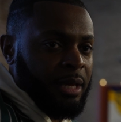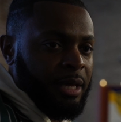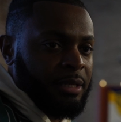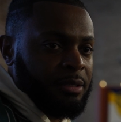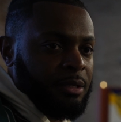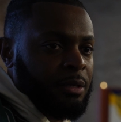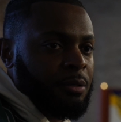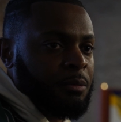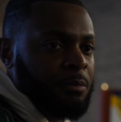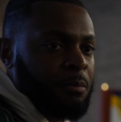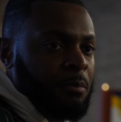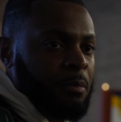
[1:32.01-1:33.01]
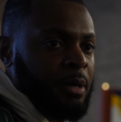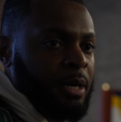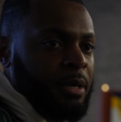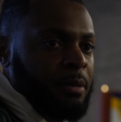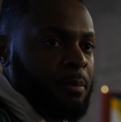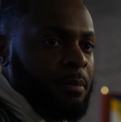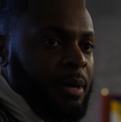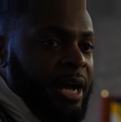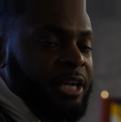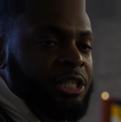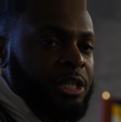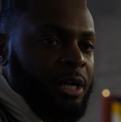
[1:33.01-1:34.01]
And so um,
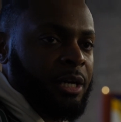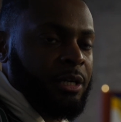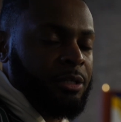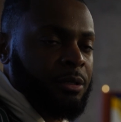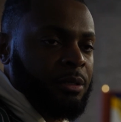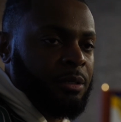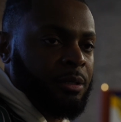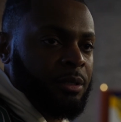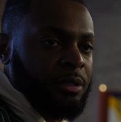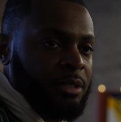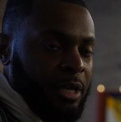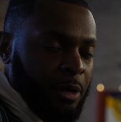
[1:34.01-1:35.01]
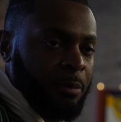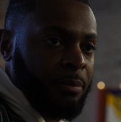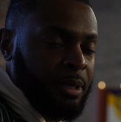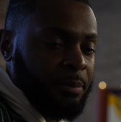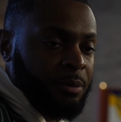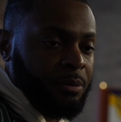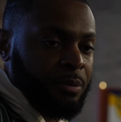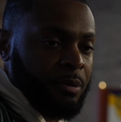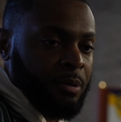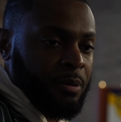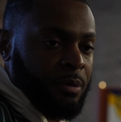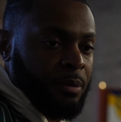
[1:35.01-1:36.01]
I shared to help people
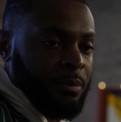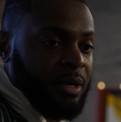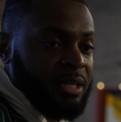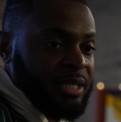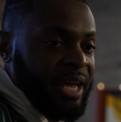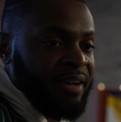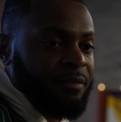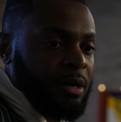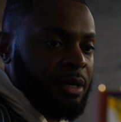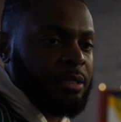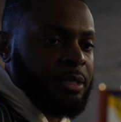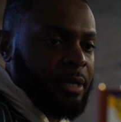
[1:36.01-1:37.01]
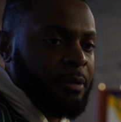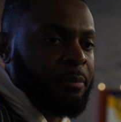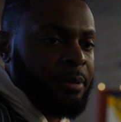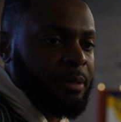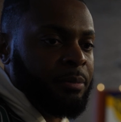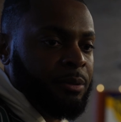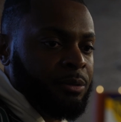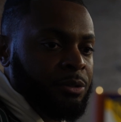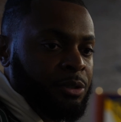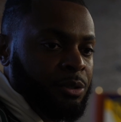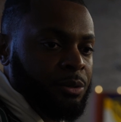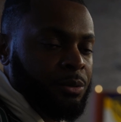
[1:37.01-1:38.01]
because I have a heart to help people
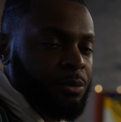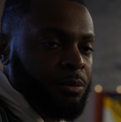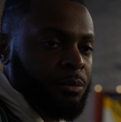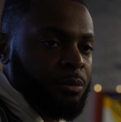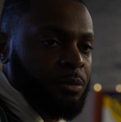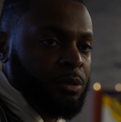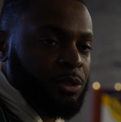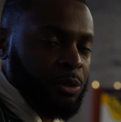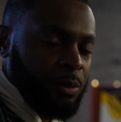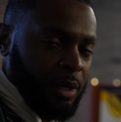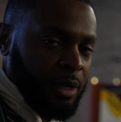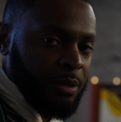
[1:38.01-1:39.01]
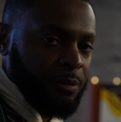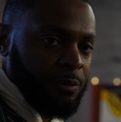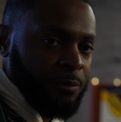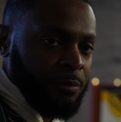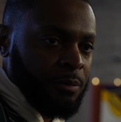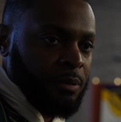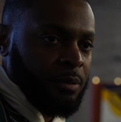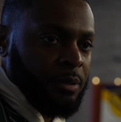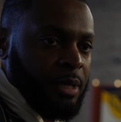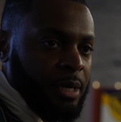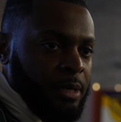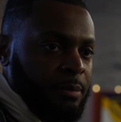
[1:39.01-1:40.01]
to, to heal,
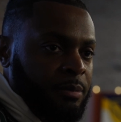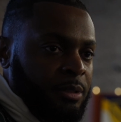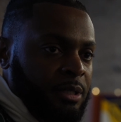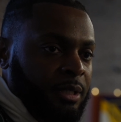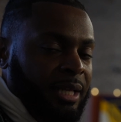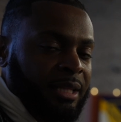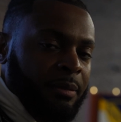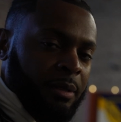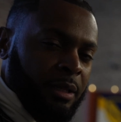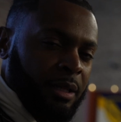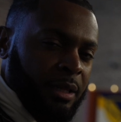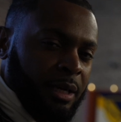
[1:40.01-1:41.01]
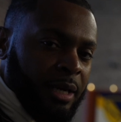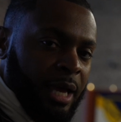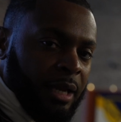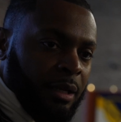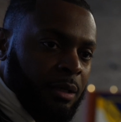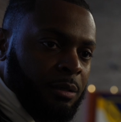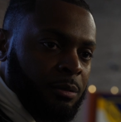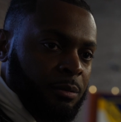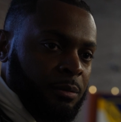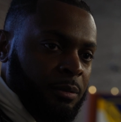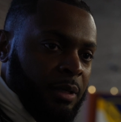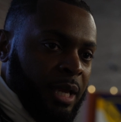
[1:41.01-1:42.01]
um, to let them know that they're not alone
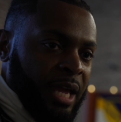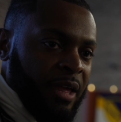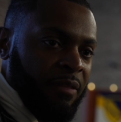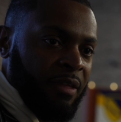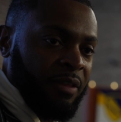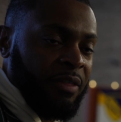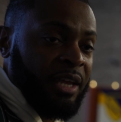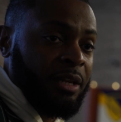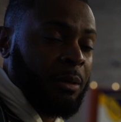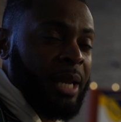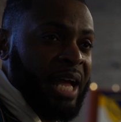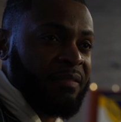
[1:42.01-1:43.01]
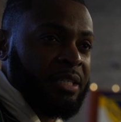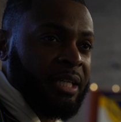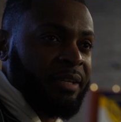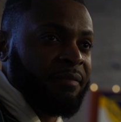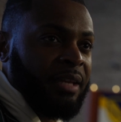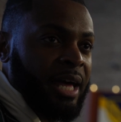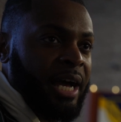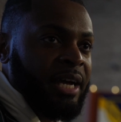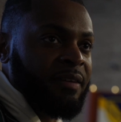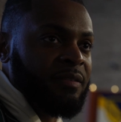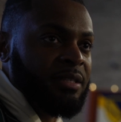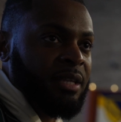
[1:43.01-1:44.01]
and that they don't have to live
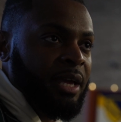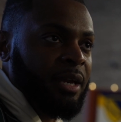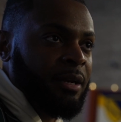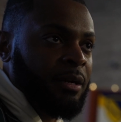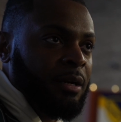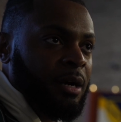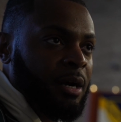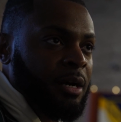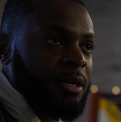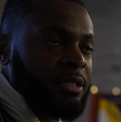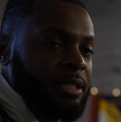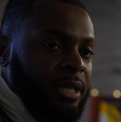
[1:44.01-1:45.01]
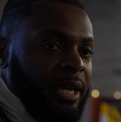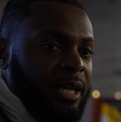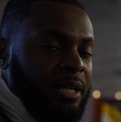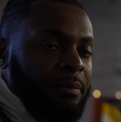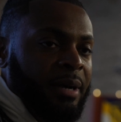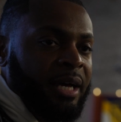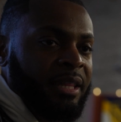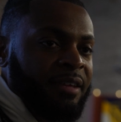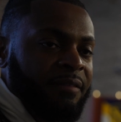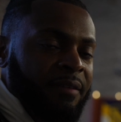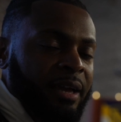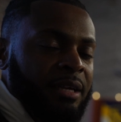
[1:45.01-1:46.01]
lives that are stained by the
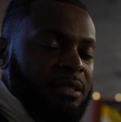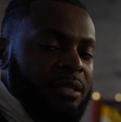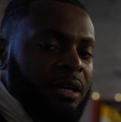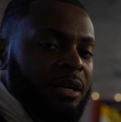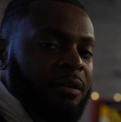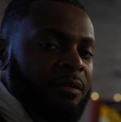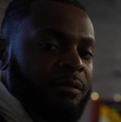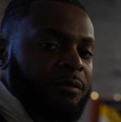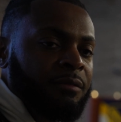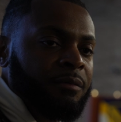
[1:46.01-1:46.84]
effects of